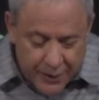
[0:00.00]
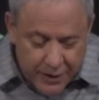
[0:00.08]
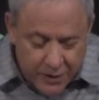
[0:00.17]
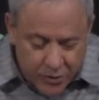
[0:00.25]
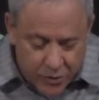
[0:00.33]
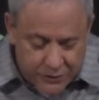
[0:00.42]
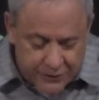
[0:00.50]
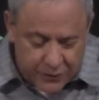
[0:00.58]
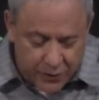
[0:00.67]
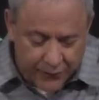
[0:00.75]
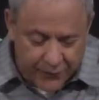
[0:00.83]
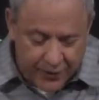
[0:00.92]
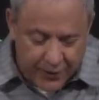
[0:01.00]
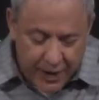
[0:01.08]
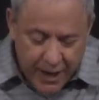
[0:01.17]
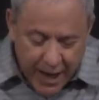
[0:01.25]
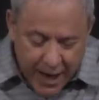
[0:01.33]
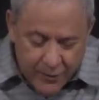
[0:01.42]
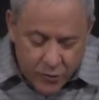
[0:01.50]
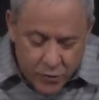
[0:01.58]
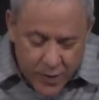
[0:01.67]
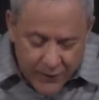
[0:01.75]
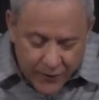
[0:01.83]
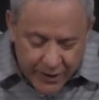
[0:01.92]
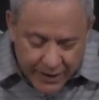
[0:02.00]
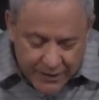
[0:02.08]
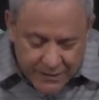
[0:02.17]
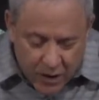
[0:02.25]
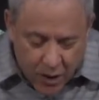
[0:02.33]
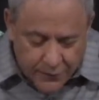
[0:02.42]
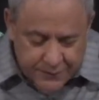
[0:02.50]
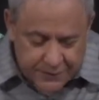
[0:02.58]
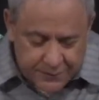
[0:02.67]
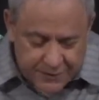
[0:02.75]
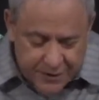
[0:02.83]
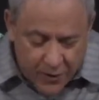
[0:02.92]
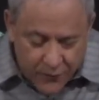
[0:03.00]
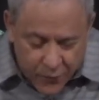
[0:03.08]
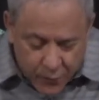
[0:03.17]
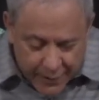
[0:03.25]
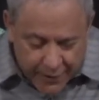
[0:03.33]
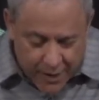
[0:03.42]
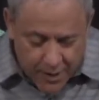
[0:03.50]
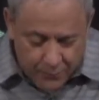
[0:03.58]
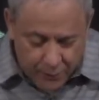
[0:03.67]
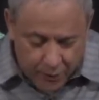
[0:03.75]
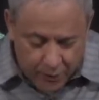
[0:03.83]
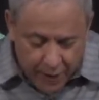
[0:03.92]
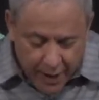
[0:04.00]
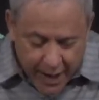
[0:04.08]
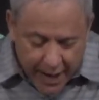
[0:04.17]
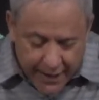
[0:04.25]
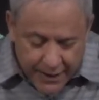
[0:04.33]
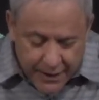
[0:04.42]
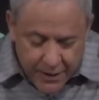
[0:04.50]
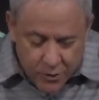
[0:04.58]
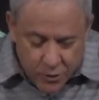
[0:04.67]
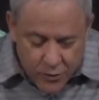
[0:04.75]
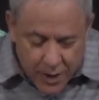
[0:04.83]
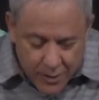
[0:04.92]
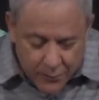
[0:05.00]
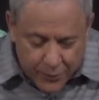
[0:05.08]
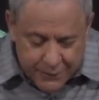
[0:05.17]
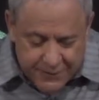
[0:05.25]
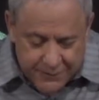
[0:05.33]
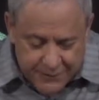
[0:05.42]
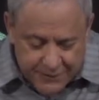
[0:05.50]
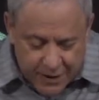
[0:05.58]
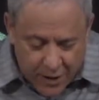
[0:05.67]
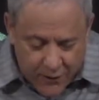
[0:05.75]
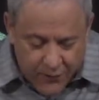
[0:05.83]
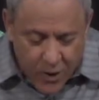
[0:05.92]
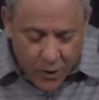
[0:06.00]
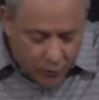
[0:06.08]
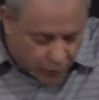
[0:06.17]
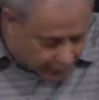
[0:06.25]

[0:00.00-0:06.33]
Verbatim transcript: be your servant, and whoever exalts himself will be humbled, and he who humbles himself